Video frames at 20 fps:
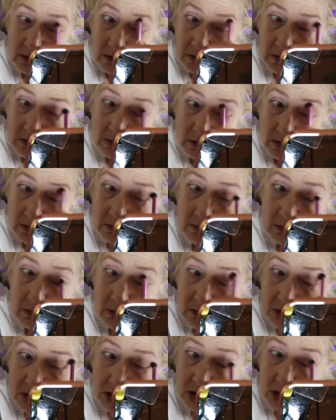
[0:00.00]
I'm not
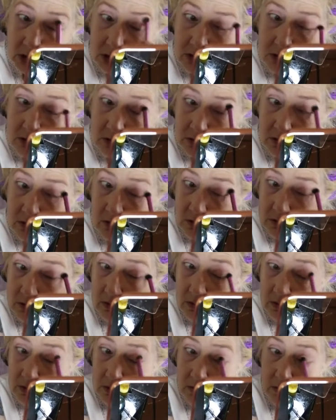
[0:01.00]
sure
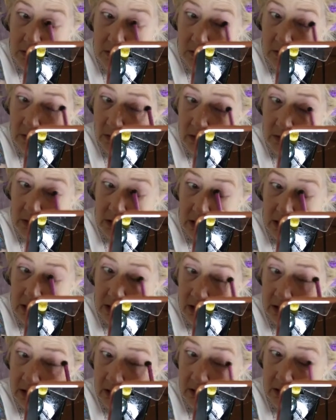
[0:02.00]
what
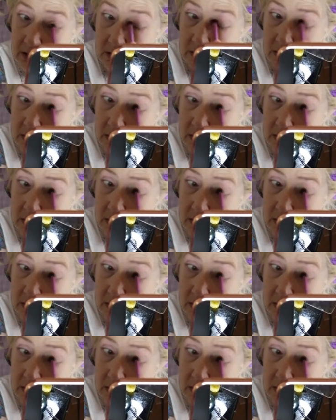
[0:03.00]
kind of look